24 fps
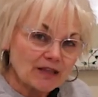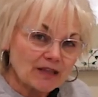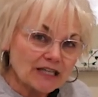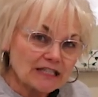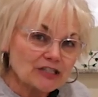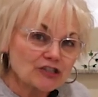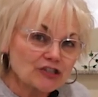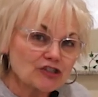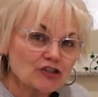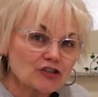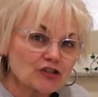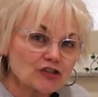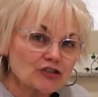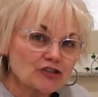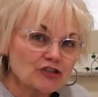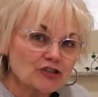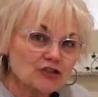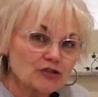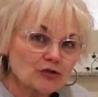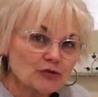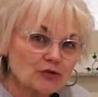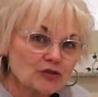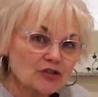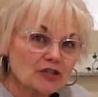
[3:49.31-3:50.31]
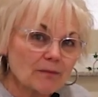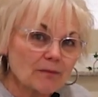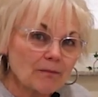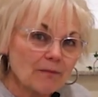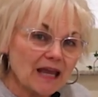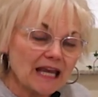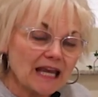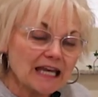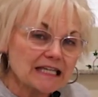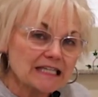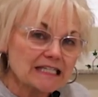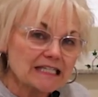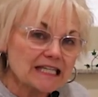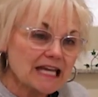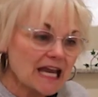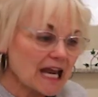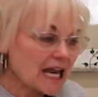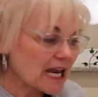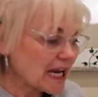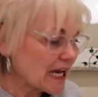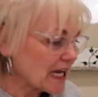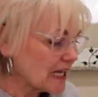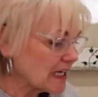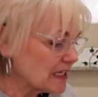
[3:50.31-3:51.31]
things that you could do to
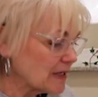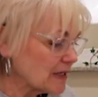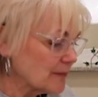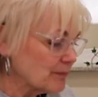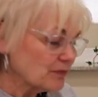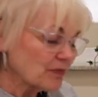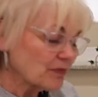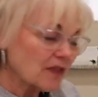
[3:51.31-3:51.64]
maintain